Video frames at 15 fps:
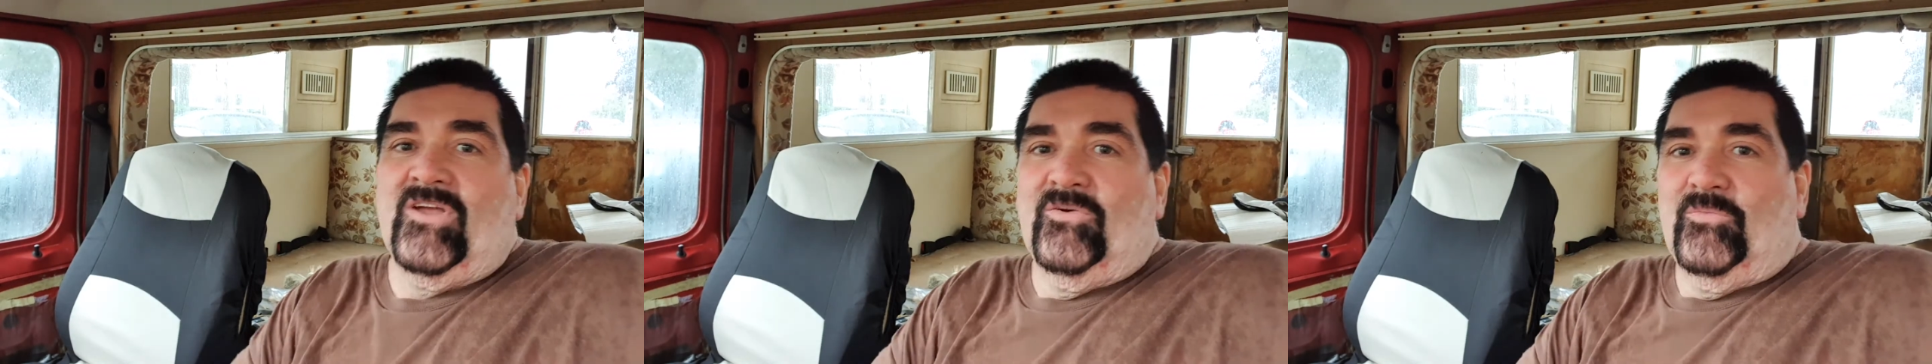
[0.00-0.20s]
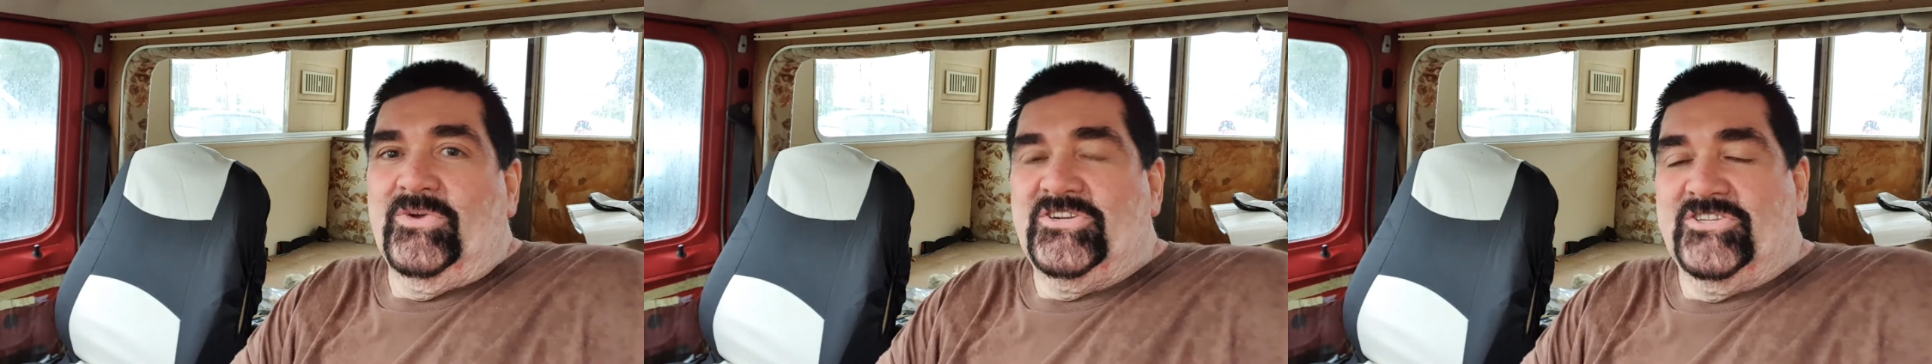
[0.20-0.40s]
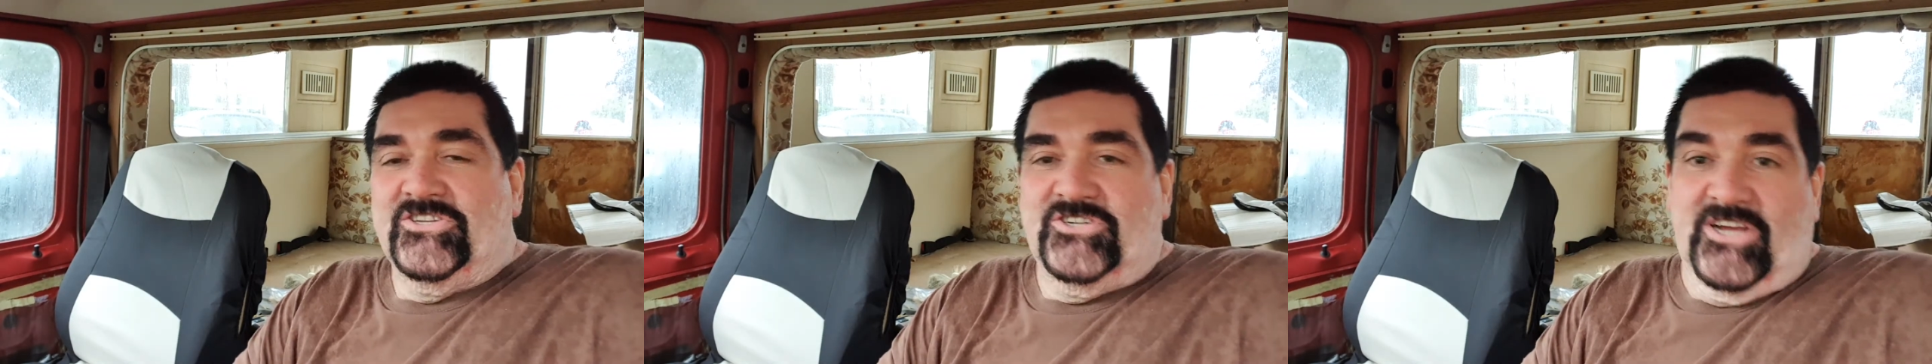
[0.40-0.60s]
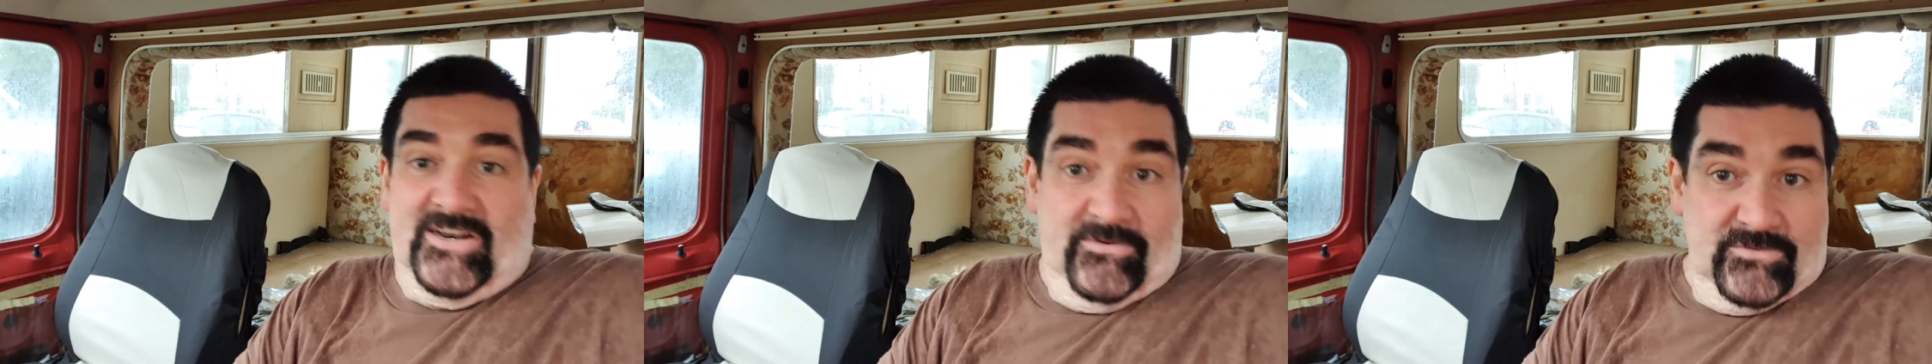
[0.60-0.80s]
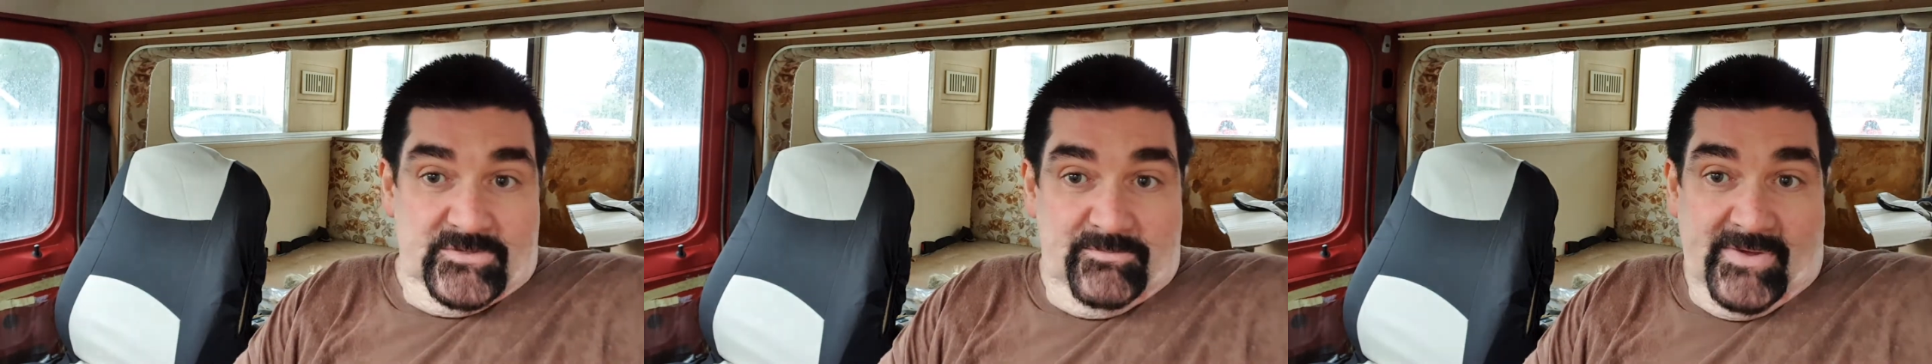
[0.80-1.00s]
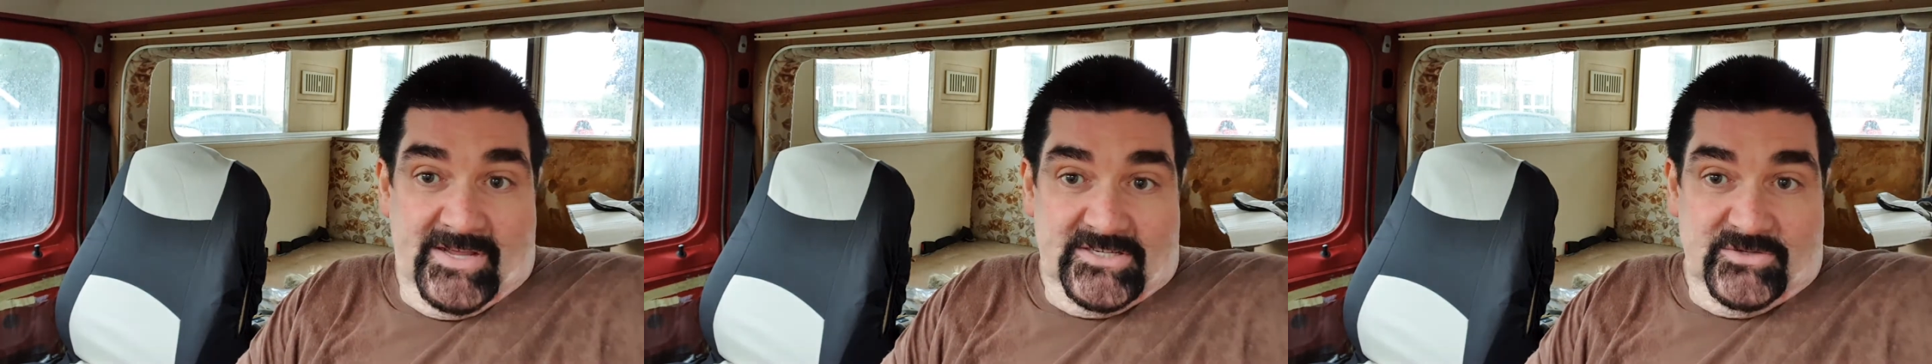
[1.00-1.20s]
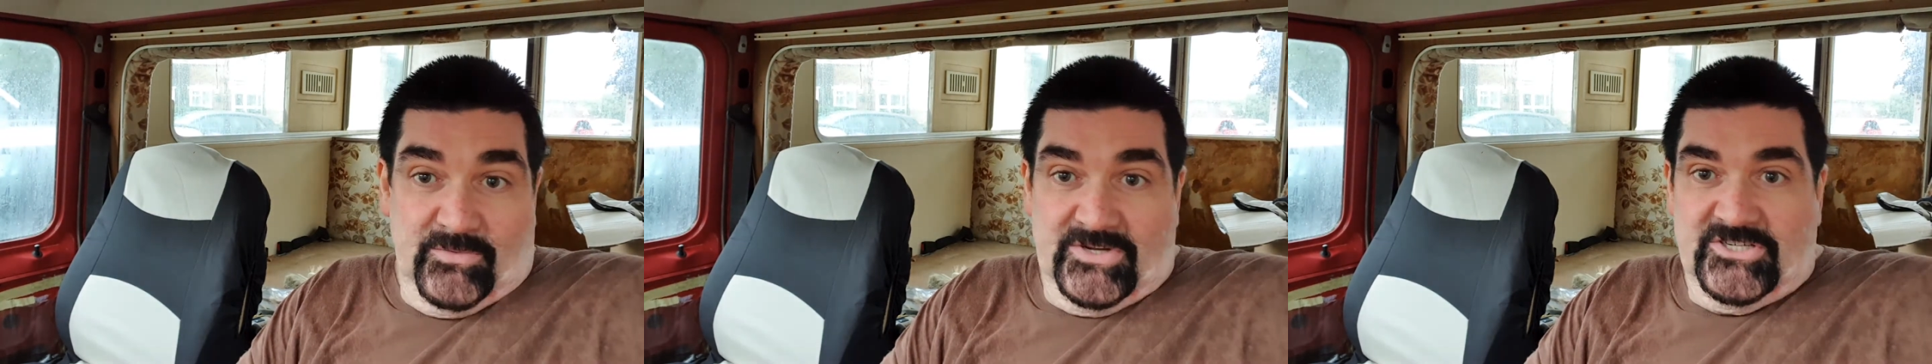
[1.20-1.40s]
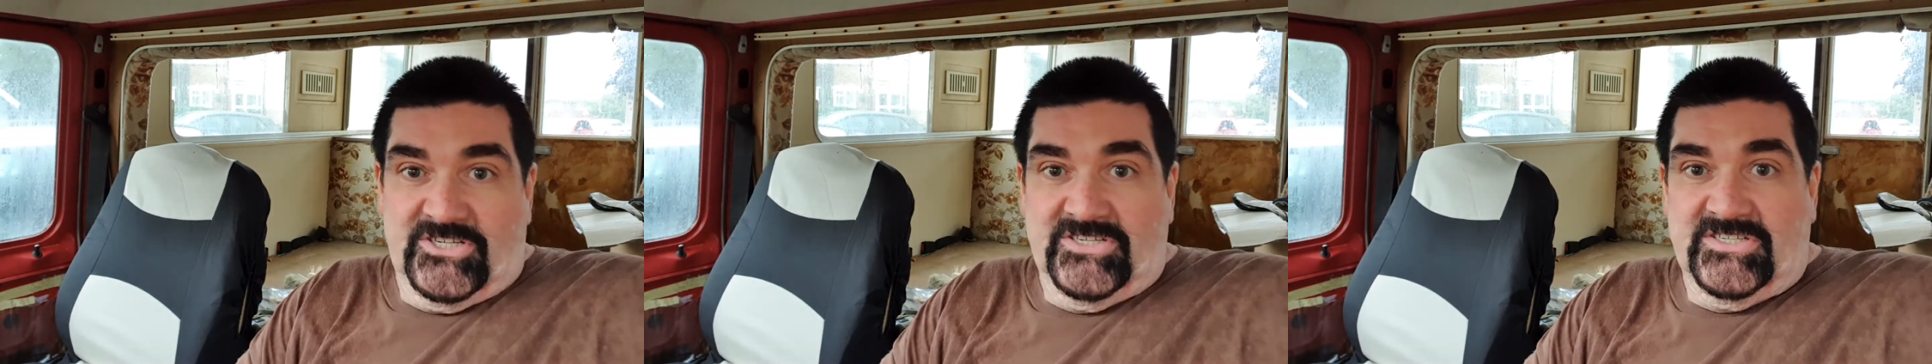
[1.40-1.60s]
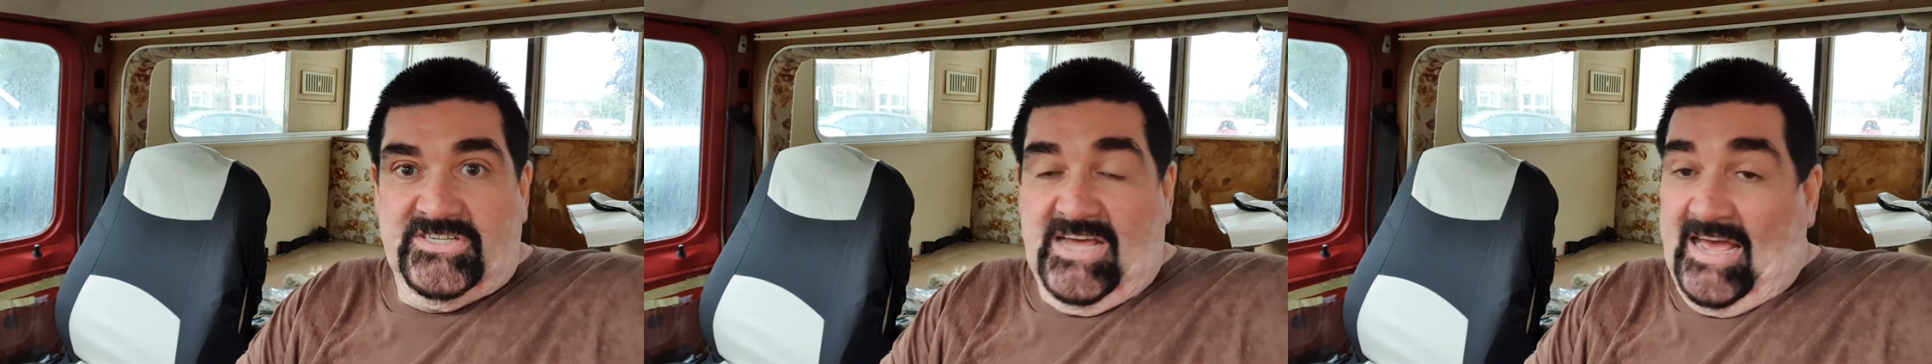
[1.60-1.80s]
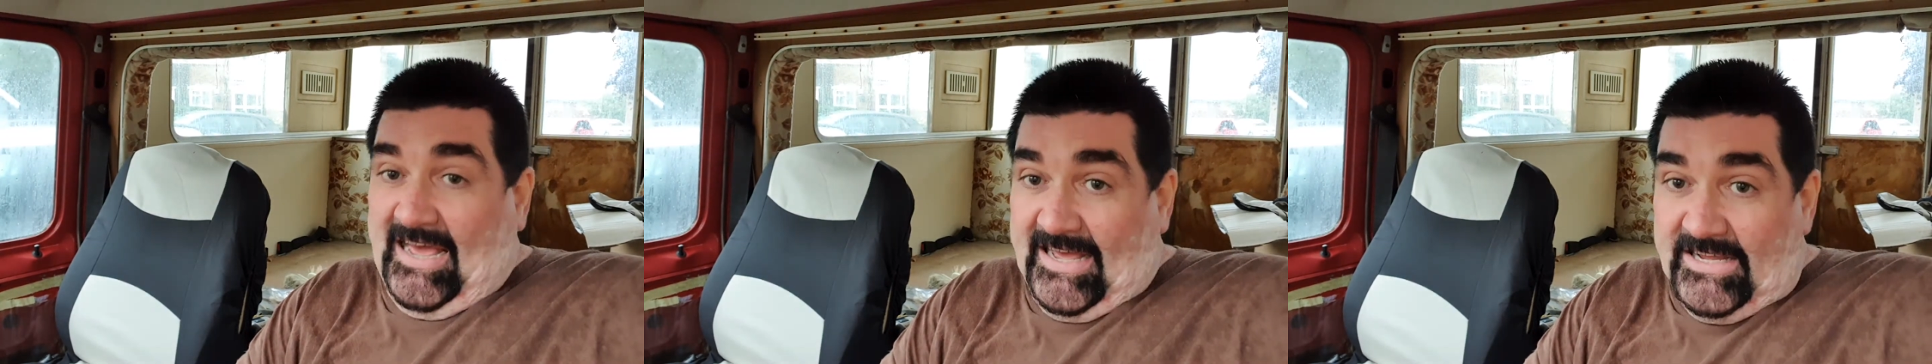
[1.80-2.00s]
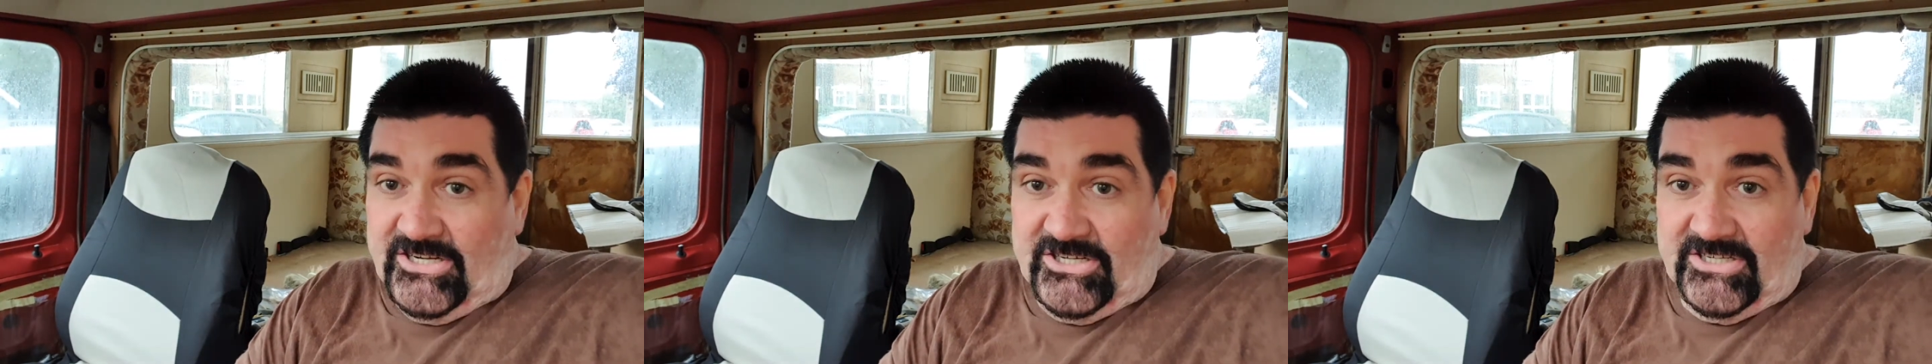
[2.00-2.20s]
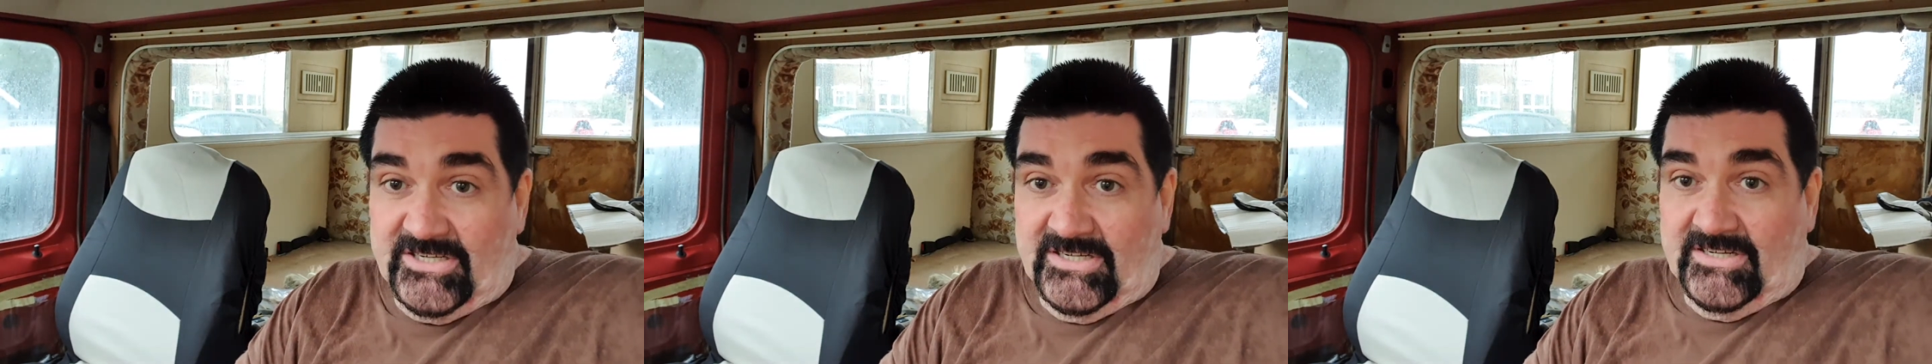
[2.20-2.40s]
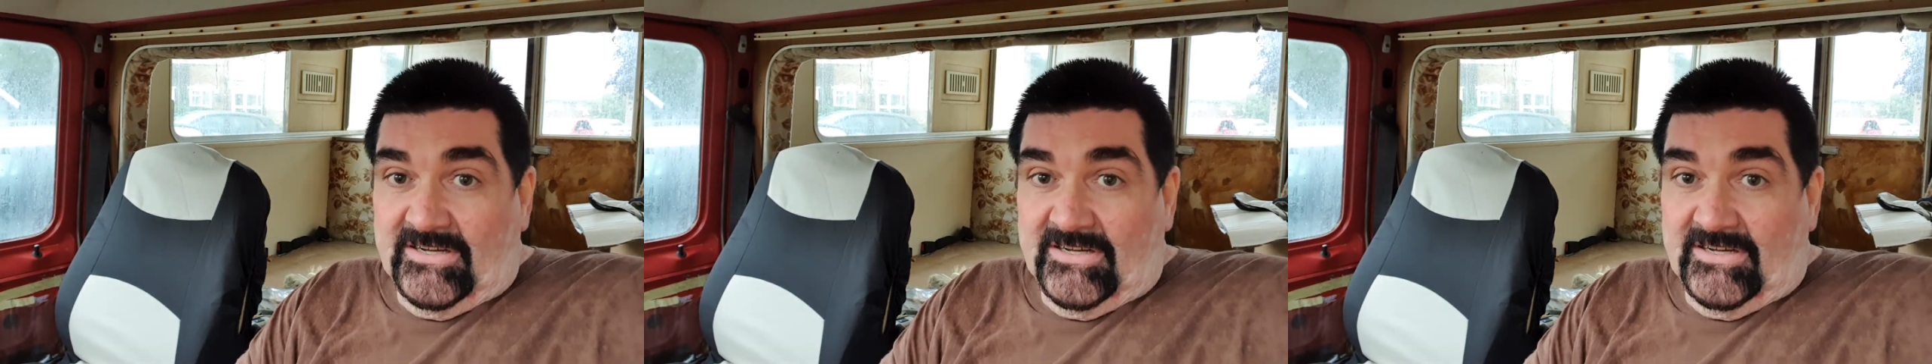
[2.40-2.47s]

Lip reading: wish the channel's best wishes to Ash.